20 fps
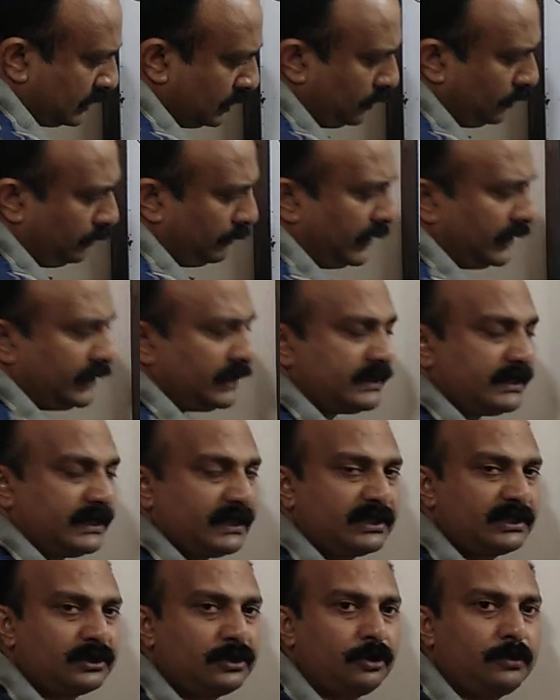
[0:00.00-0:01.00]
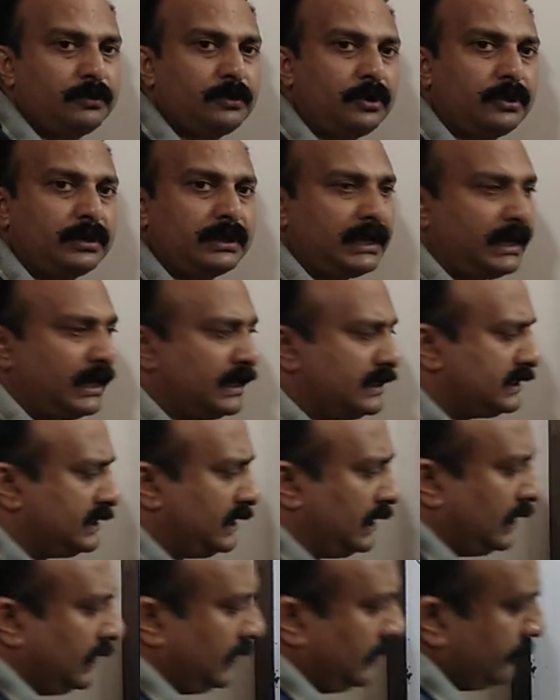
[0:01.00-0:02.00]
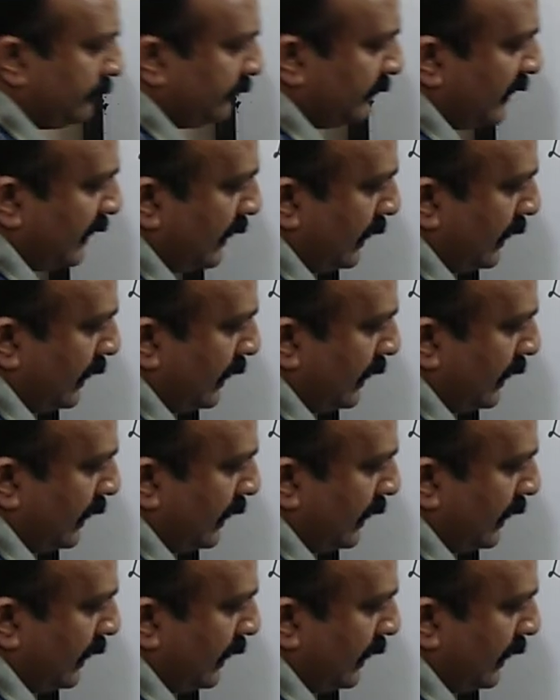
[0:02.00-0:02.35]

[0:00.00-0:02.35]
cube minus x cube got cancelled.